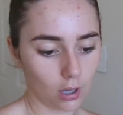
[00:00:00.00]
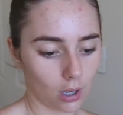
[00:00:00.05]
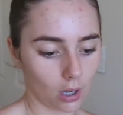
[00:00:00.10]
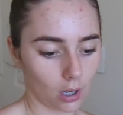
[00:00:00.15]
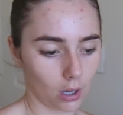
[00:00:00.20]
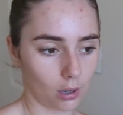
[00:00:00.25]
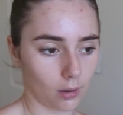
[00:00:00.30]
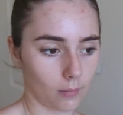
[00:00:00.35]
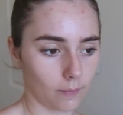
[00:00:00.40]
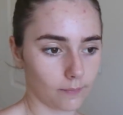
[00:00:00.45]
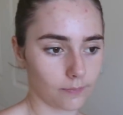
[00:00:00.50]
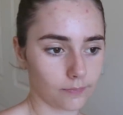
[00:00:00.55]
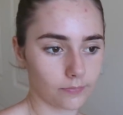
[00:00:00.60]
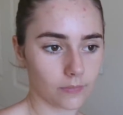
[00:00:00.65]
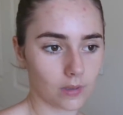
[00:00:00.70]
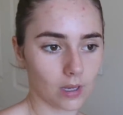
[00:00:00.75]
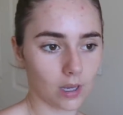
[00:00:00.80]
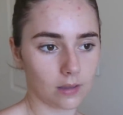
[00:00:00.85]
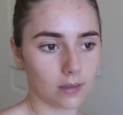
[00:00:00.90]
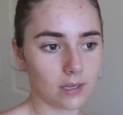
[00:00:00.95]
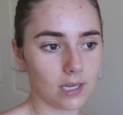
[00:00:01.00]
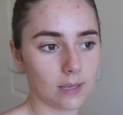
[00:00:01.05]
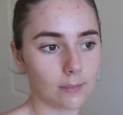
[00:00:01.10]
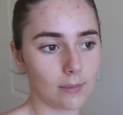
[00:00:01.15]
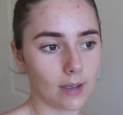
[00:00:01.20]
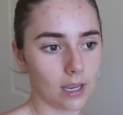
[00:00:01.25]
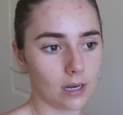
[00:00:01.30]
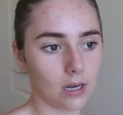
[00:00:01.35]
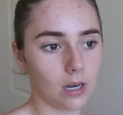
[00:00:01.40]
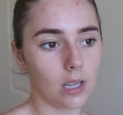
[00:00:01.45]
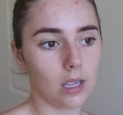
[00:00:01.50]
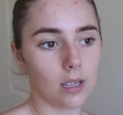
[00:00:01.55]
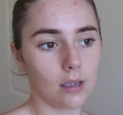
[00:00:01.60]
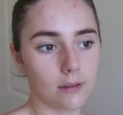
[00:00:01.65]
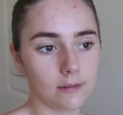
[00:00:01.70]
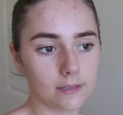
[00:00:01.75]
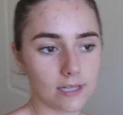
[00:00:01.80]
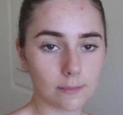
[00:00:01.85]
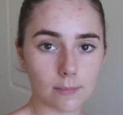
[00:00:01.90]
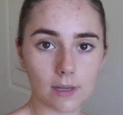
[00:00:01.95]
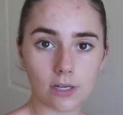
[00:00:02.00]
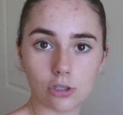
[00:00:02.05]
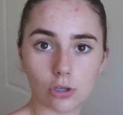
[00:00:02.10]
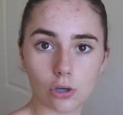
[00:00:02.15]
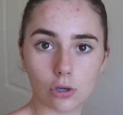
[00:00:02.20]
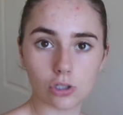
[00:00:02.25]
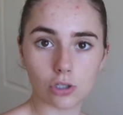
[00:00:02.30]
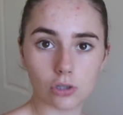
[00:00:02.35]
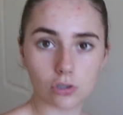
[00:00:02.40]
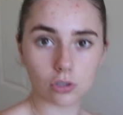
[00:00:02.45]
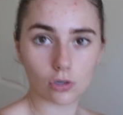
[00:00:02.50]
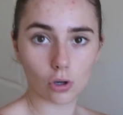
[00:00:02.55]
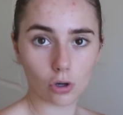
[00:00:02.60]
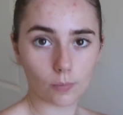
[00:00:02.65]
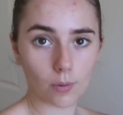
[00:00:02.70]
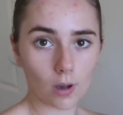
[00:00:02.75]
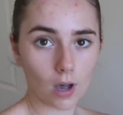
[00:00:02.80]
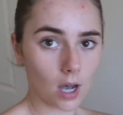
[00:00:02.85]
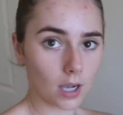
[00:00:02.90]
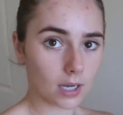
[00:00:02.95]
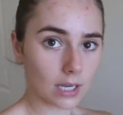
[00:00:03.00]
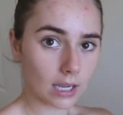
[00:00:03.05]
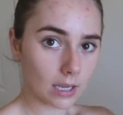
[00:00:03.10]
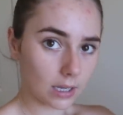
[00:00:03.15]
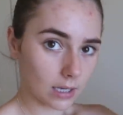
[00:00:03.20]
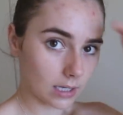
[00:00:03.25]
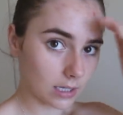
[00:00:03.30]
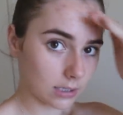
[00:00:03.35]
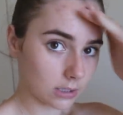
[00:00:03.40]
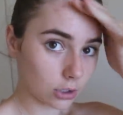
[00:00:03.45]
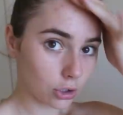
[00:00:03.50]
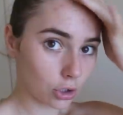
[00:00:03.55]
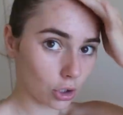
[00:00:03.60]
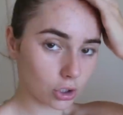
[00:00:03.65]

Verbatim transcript: Um, I think I might take my dog to the dog park and